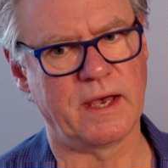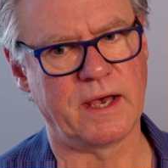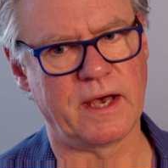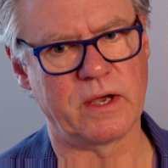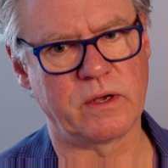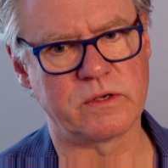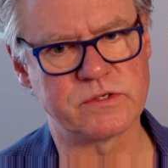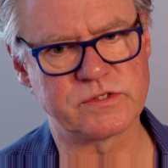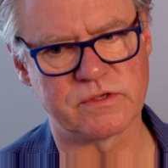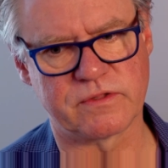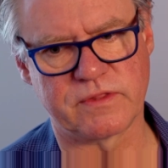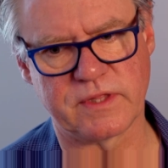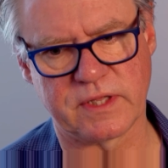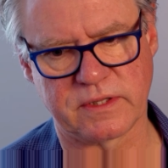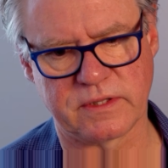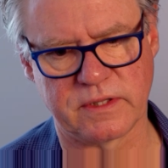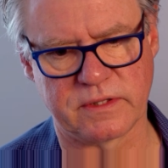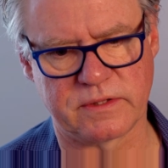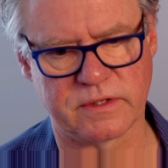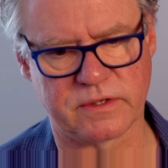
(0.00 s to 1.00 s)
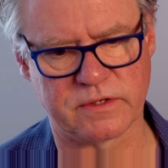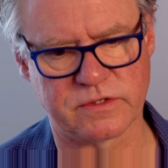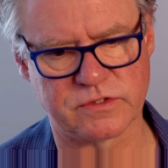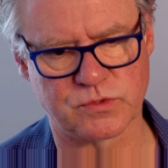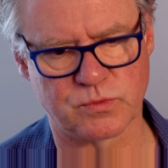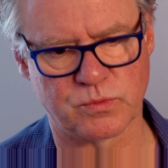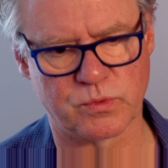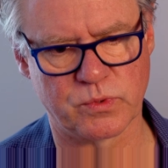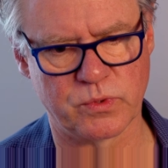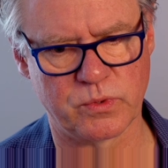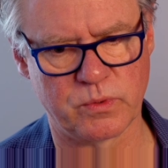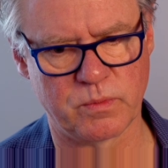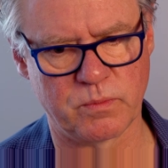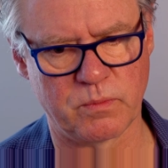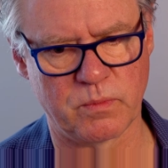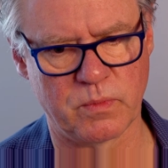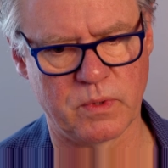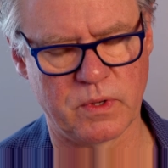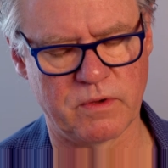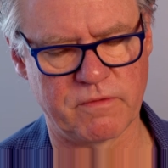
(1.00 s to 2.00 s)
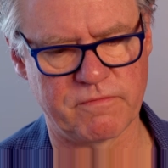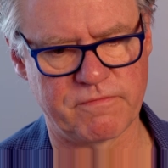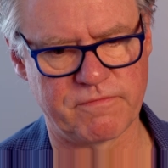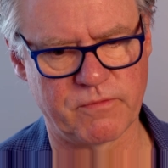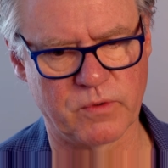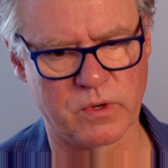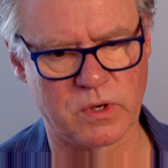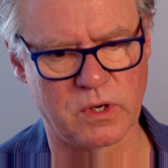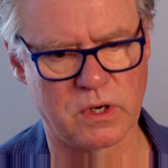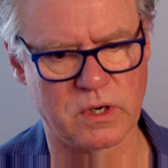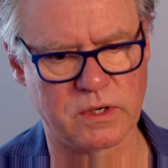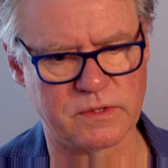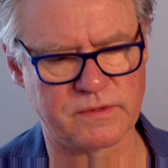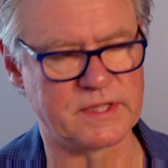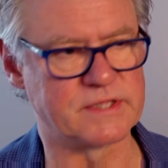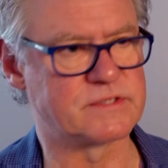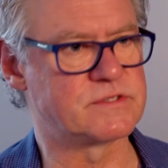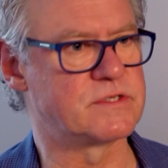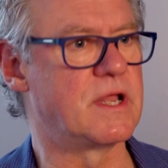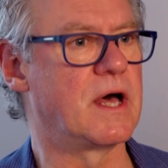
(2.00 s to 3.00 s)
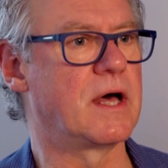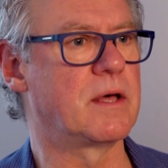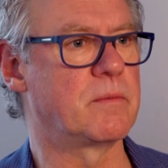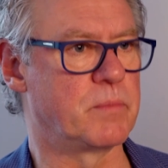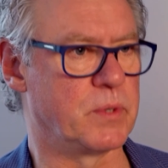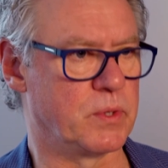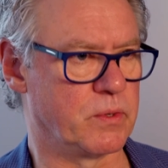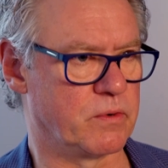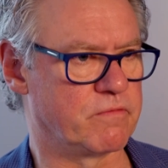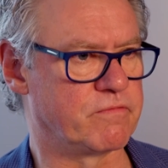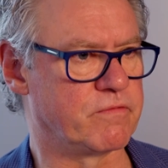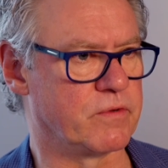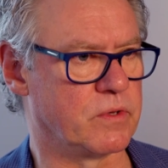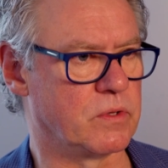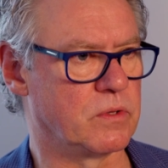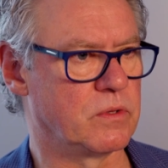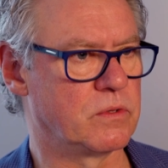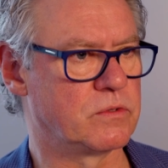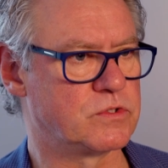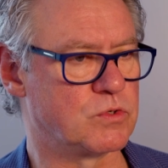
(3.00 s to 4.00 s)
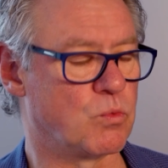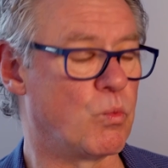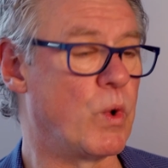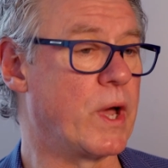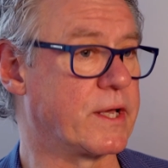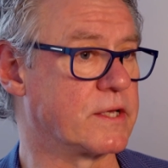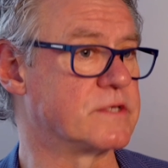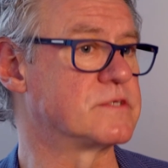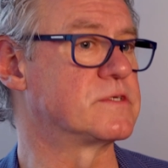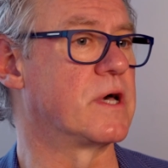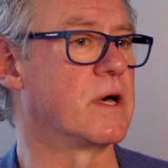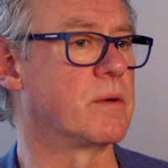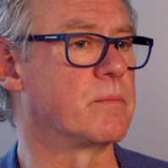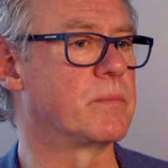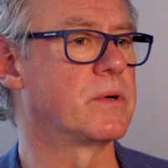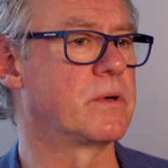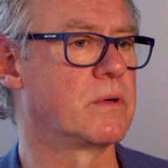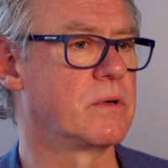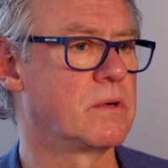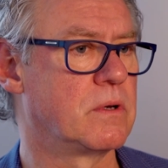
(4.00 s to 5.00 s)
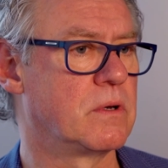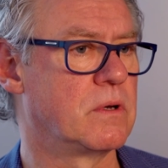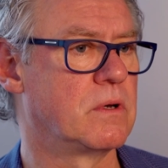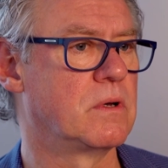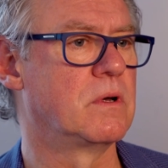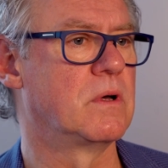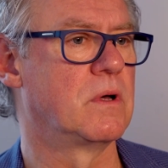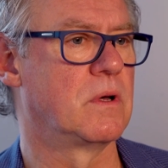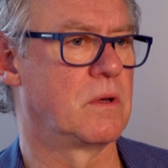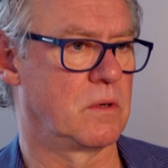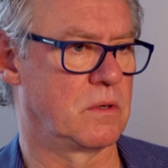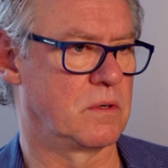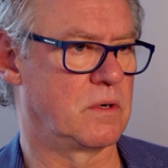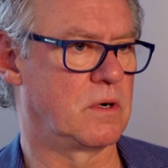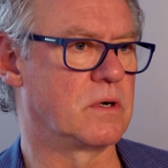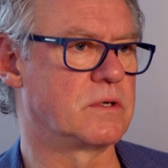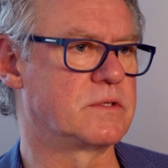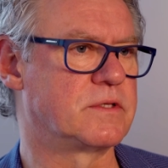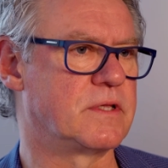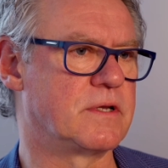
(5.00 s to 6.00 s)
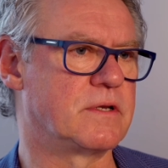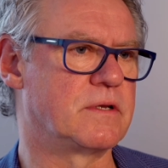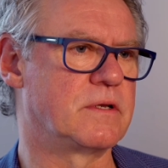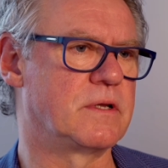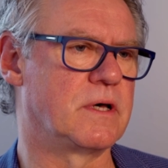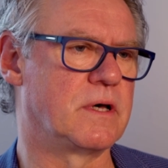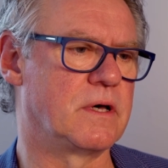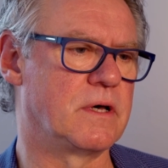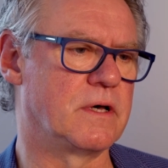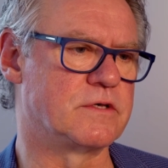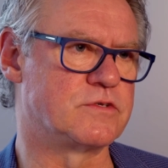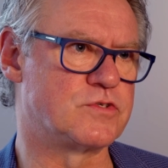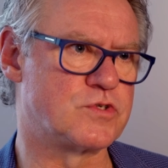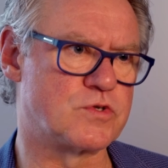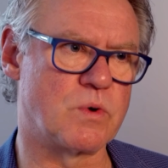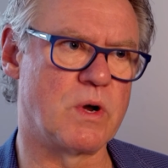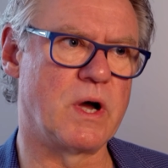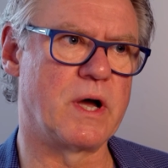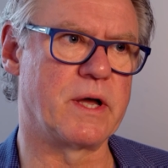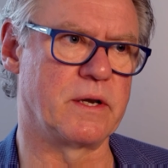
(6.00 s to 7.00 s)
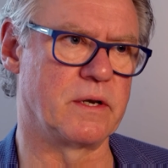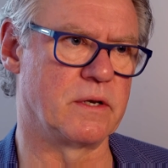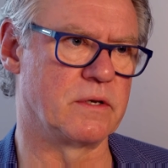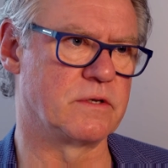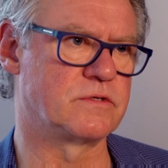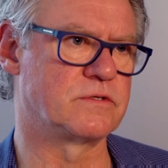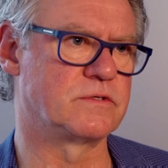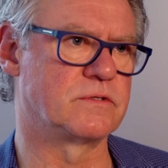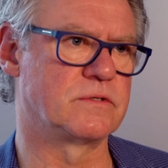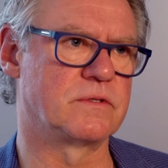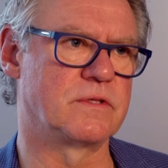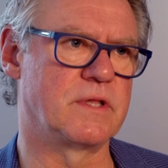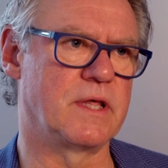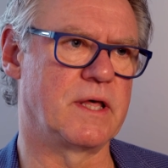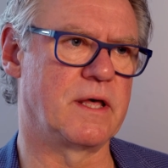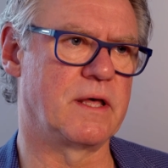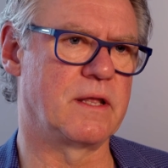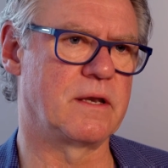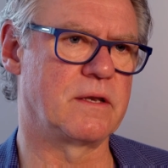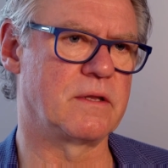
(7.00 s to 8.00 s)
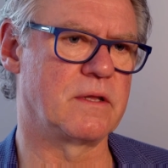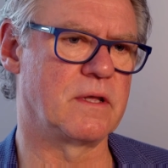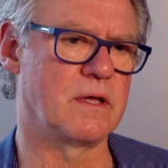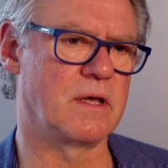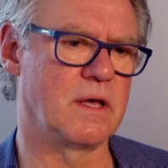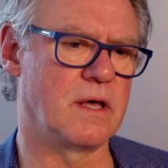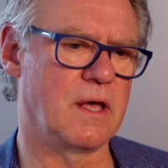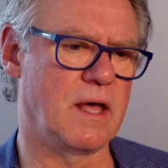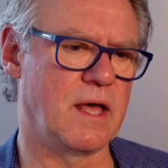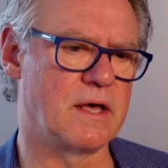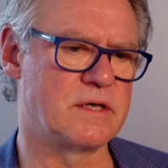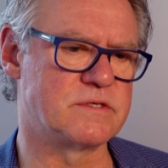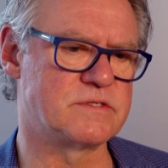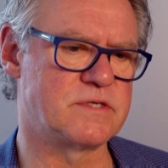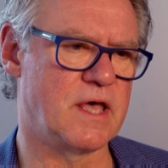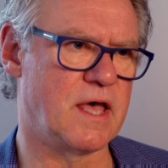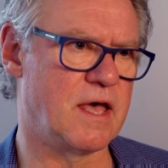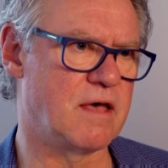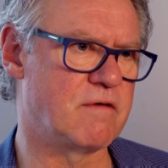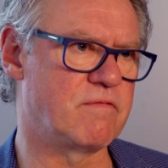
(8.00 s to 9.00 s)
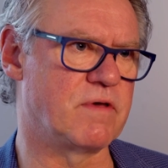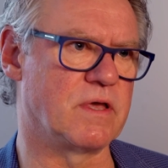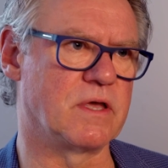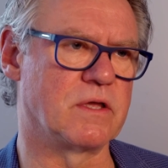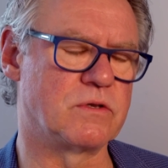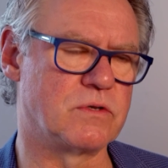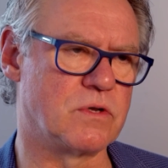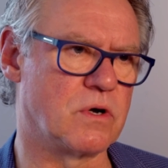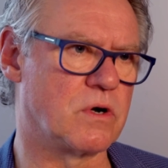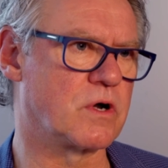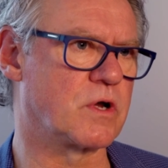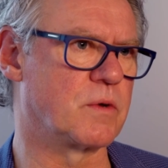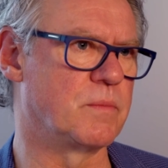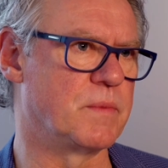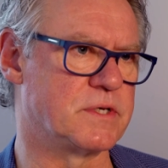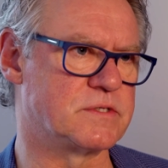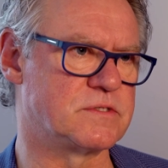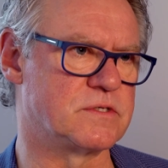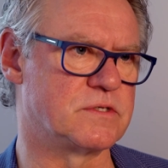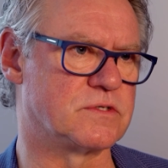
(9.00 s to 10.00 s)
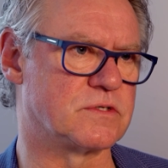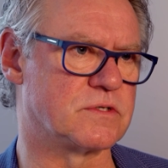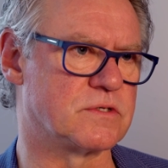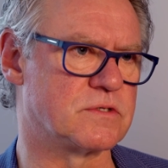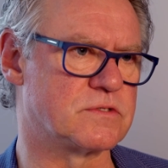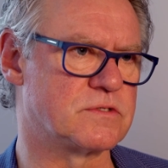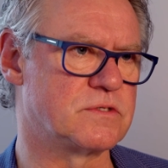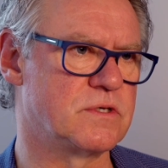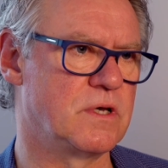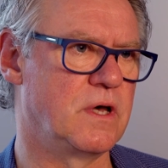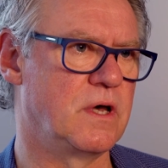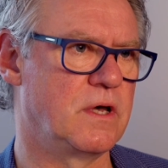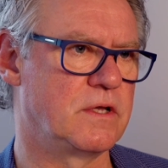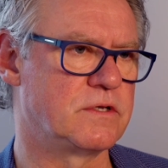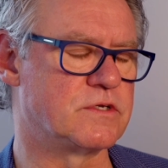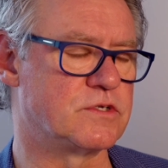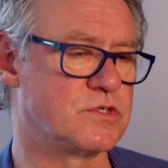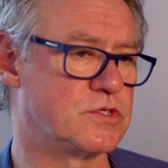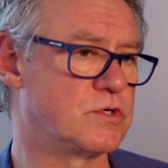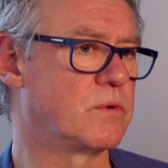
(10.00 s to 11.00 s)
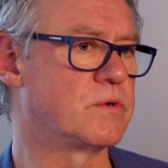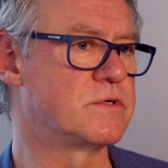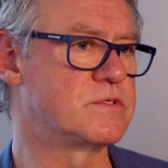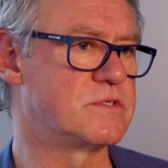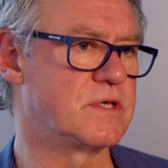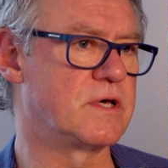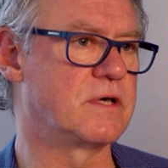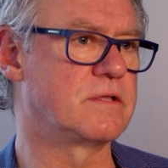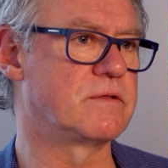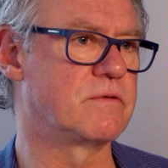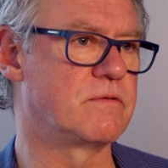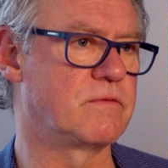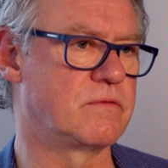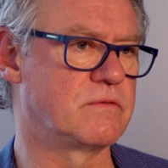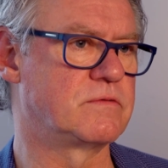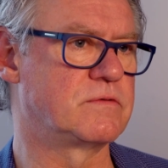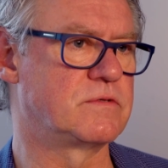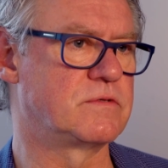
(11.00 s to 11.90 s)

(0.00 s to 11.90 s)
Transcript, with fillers: I also think that there's room for art that's not beautiful to wake us up. Art that uh, is strident, that uh, has heavy and dark messages to show us the other,